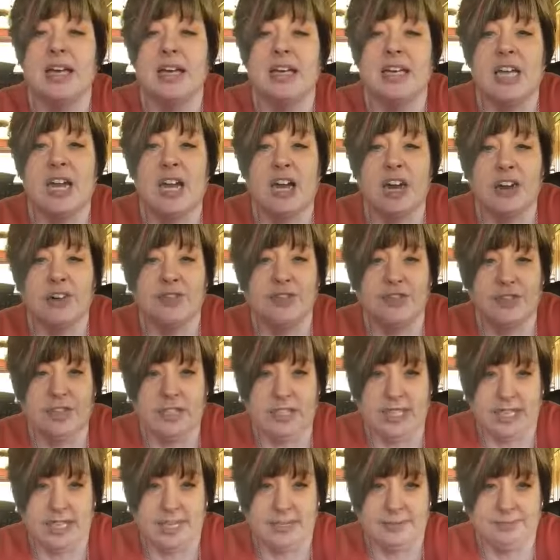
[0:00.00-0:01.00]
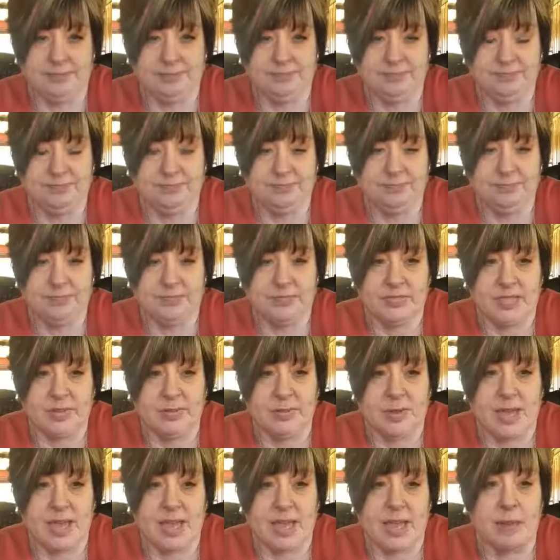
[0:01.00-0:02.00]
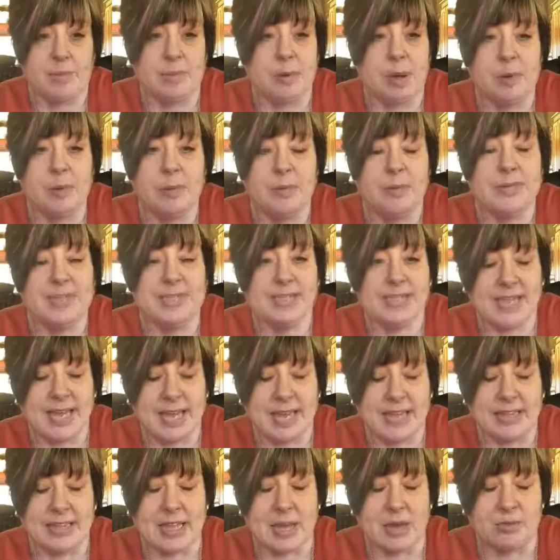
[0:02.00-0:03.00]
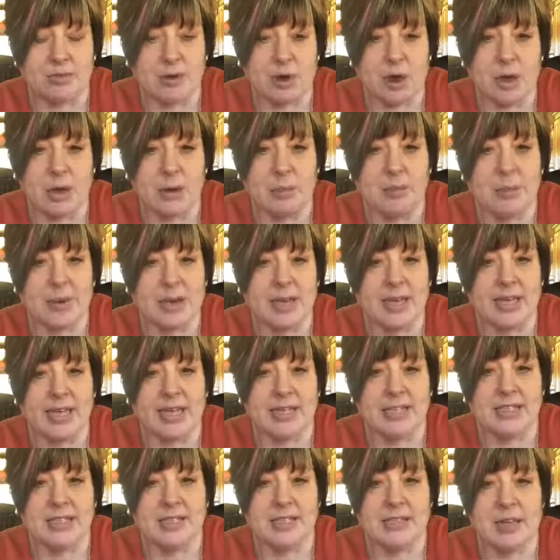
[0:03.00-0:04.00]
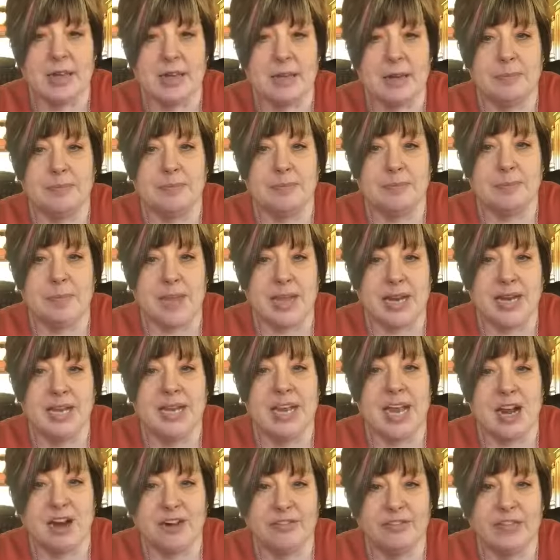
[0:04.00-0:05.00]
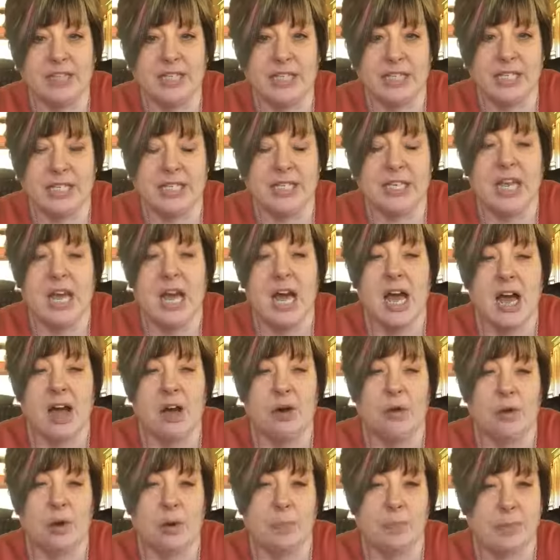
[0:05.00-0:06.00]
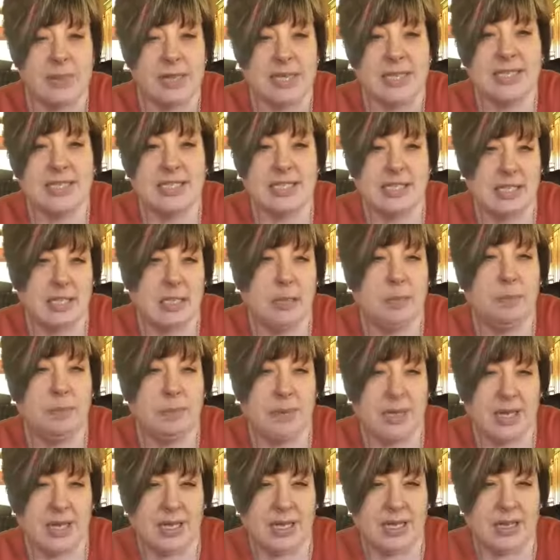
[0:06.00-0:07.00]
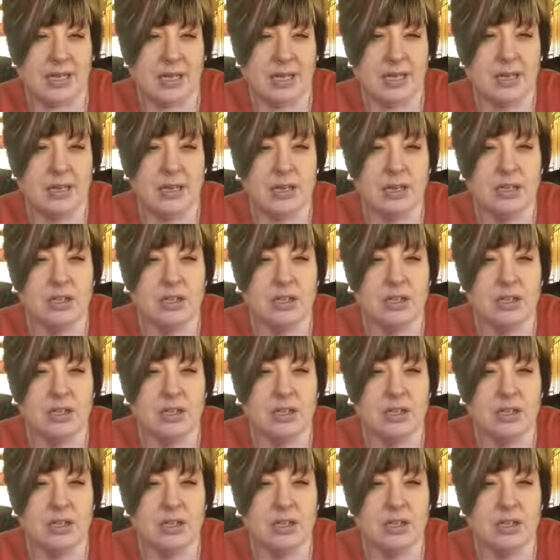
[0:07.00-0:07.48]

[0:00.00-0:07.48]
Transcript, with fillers: caryophyllene. Okay, I'm probably saying that wrong, but it's um, beta caryophyllene or BCP